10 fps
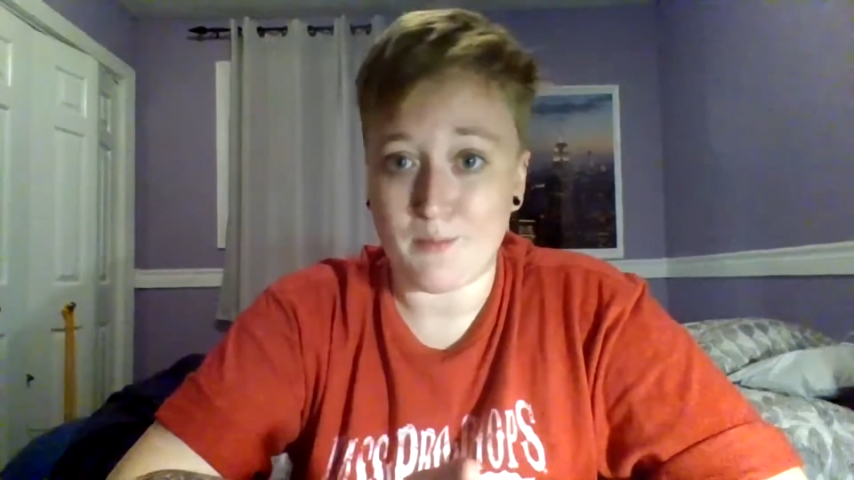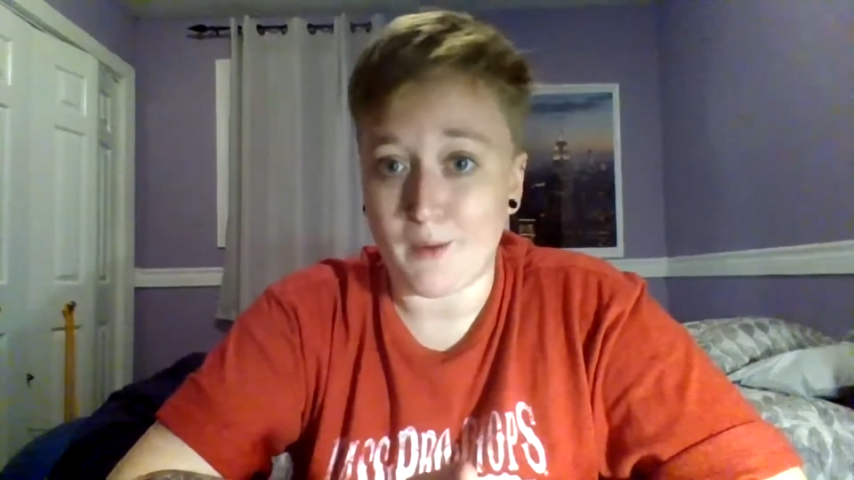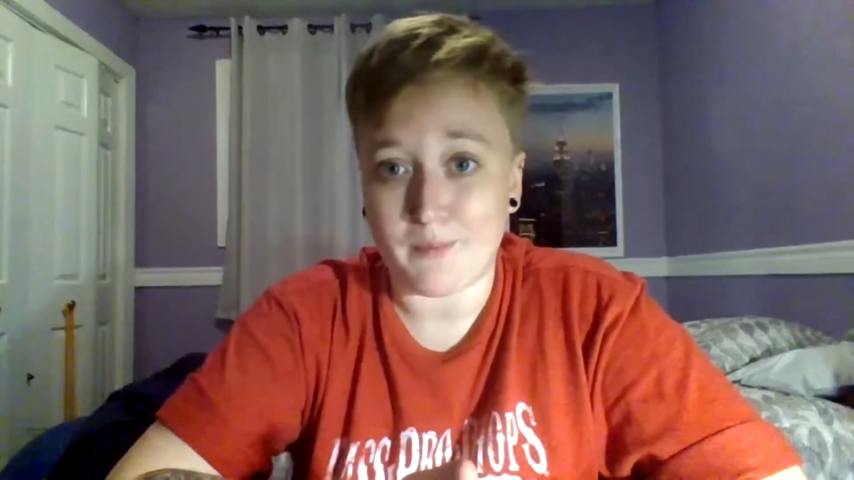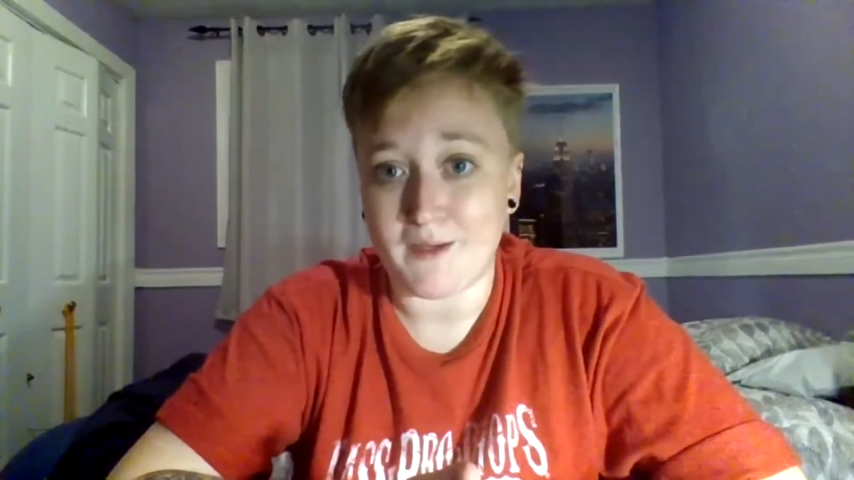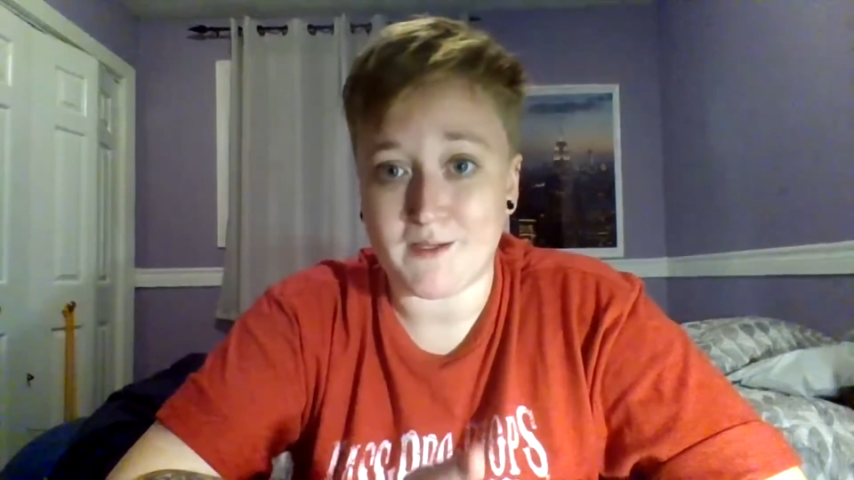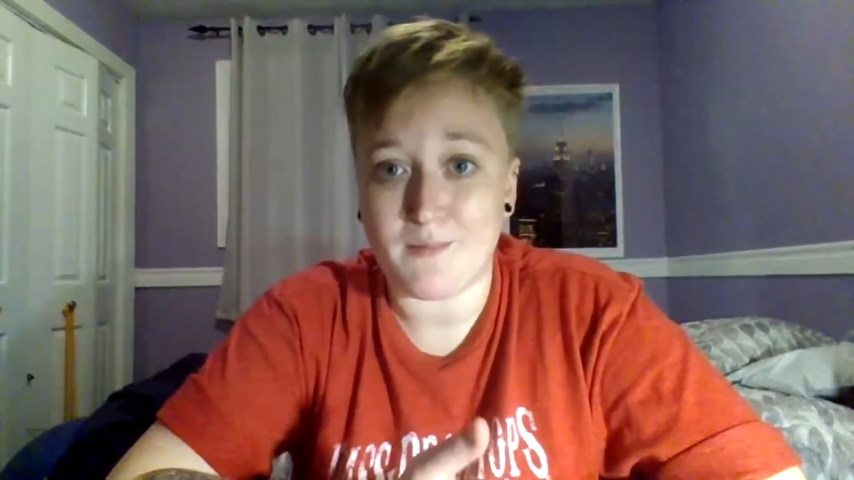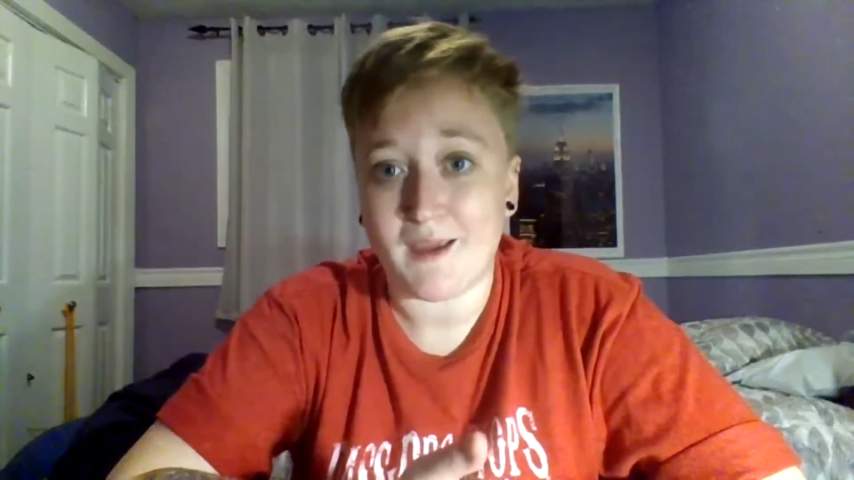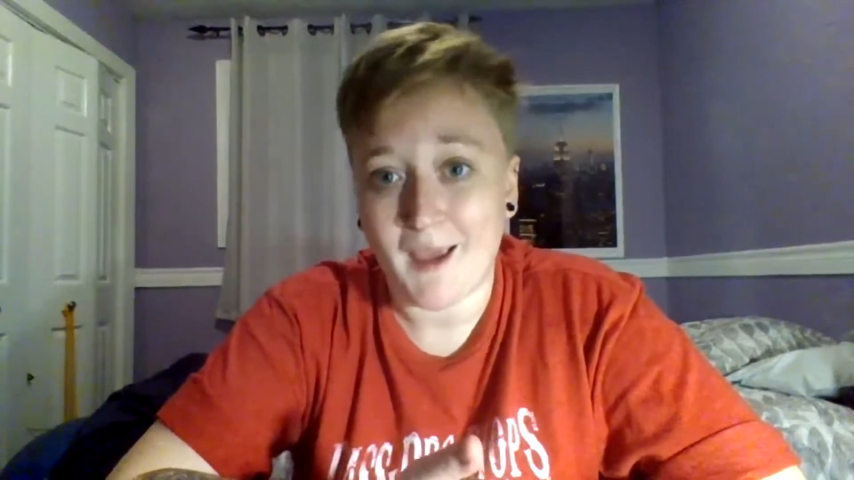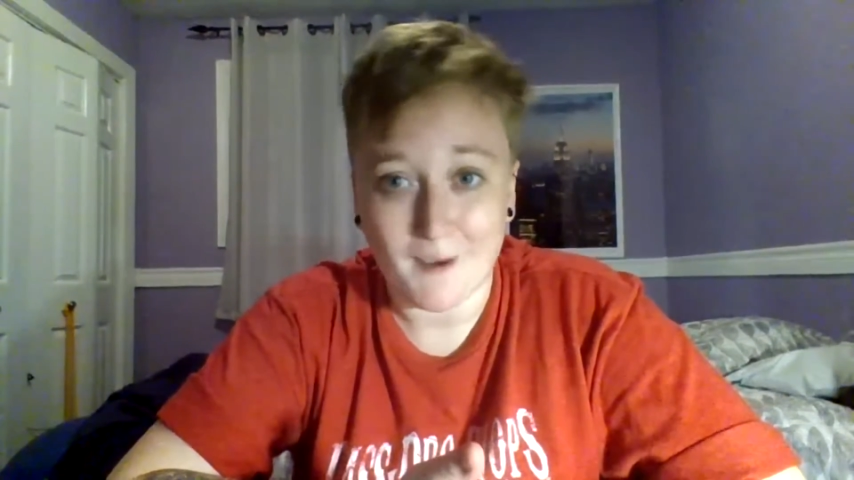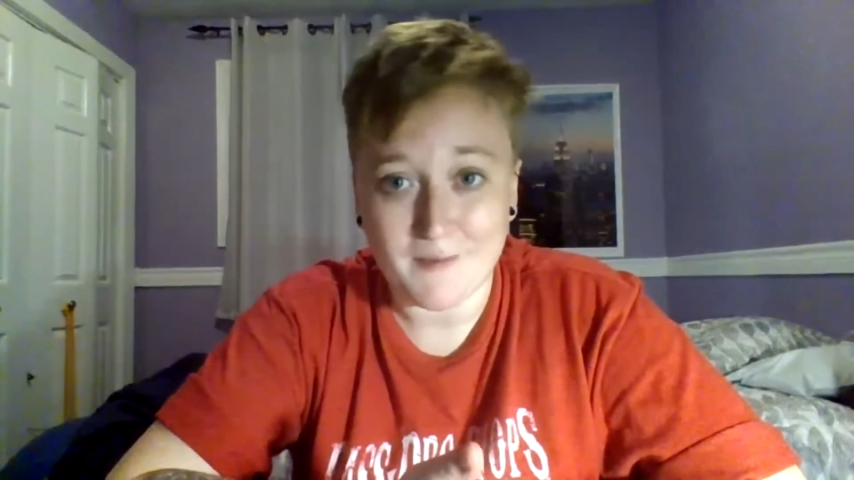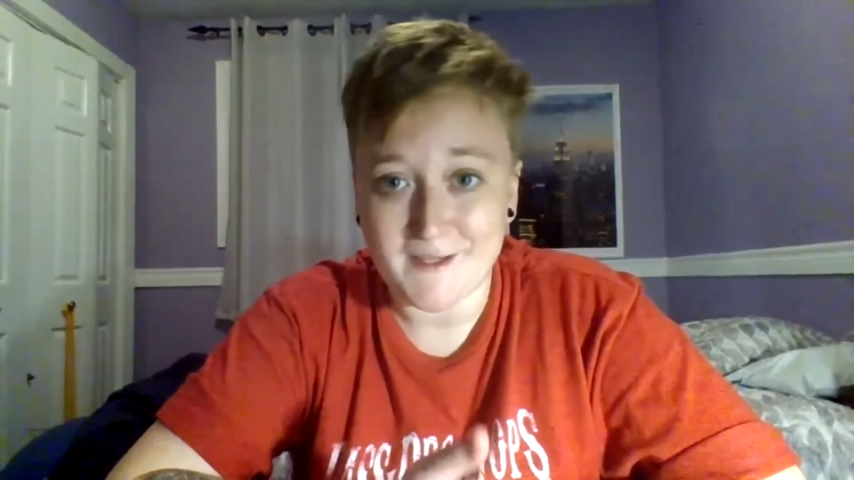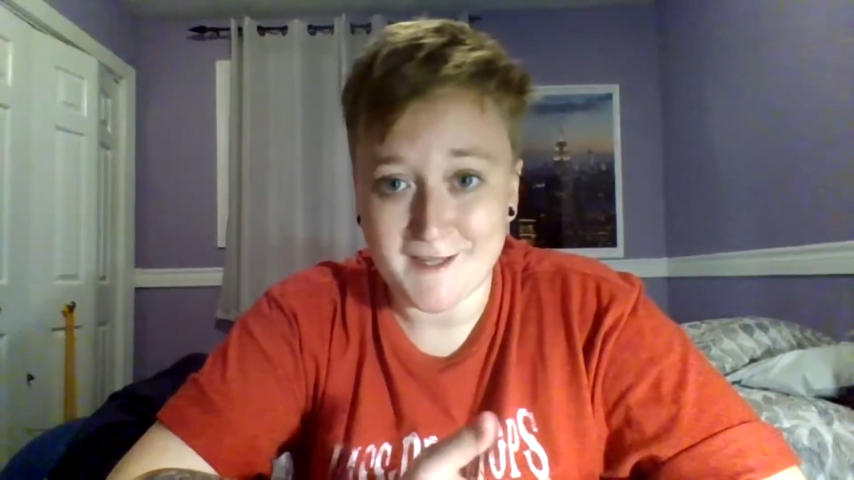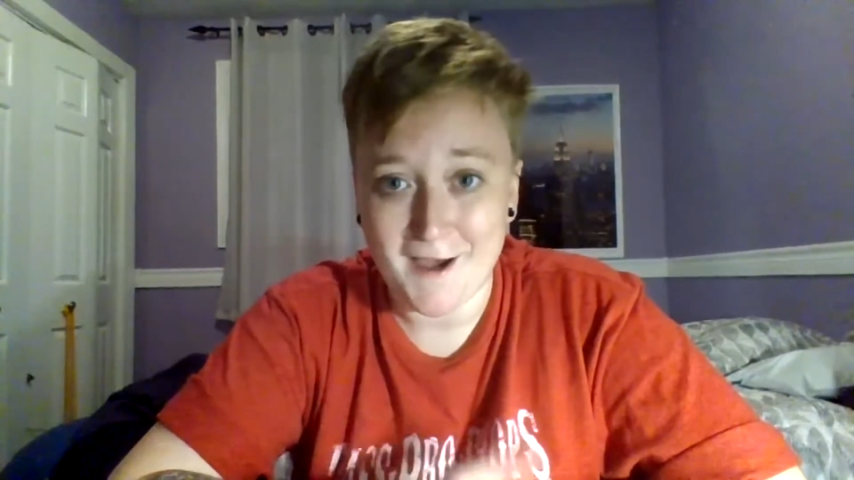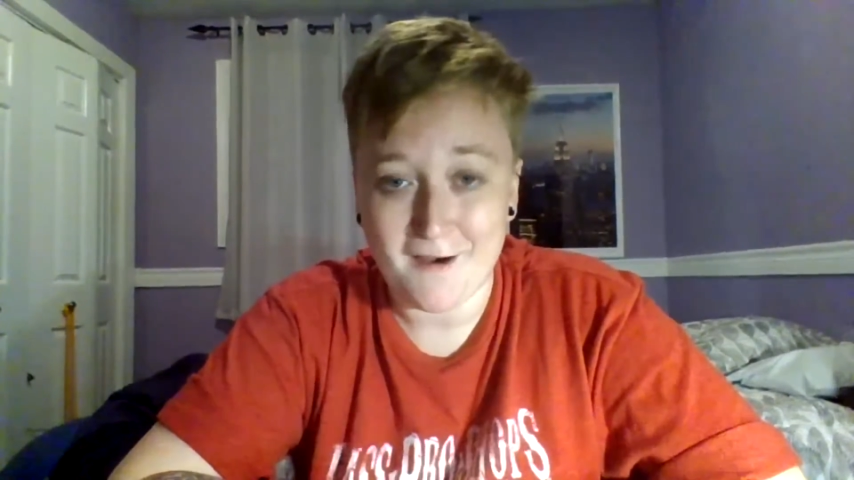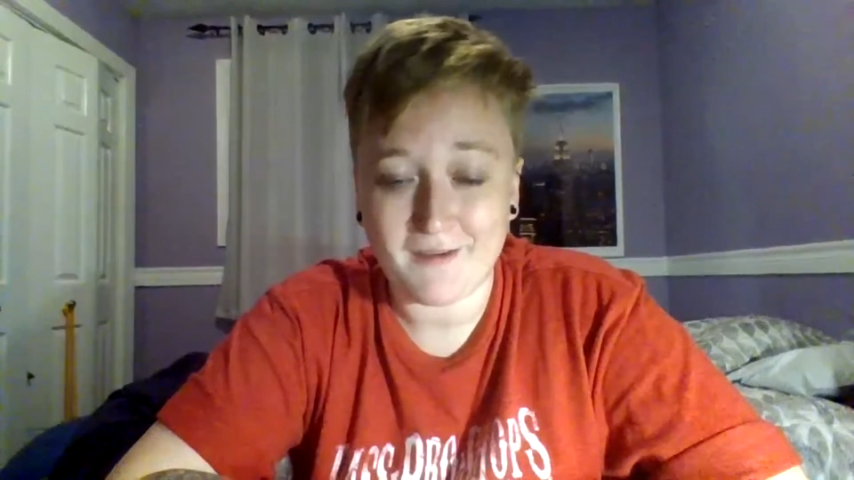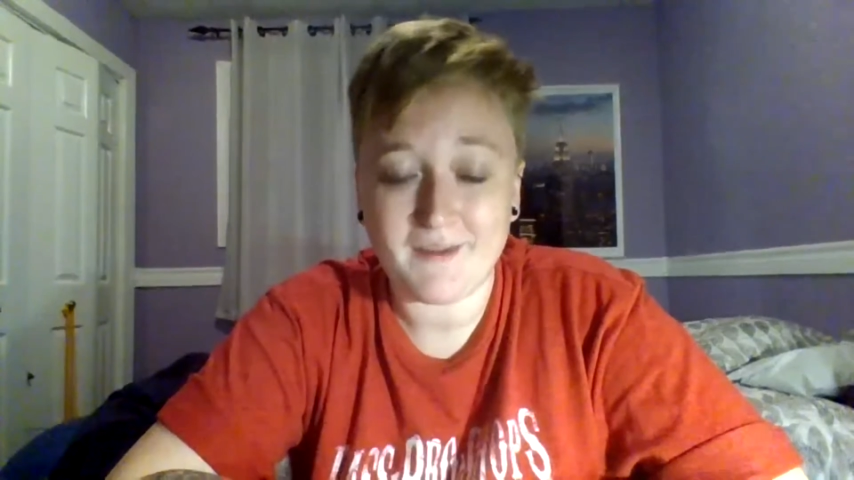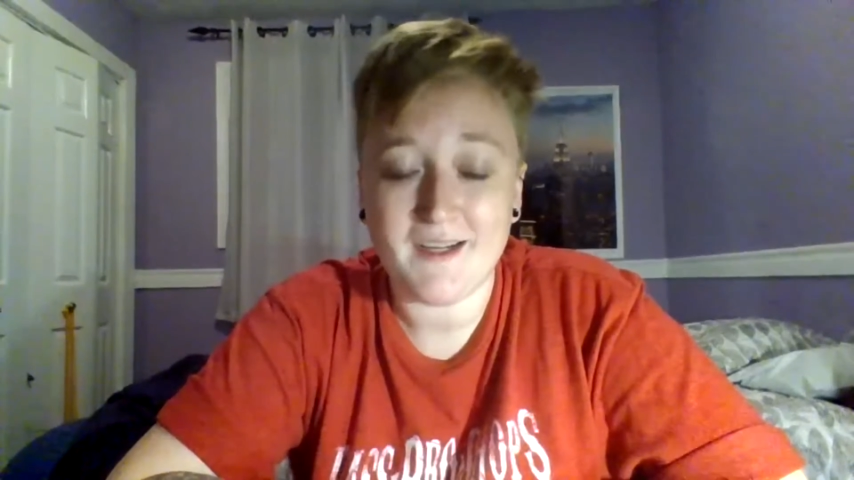puppies make happy staff.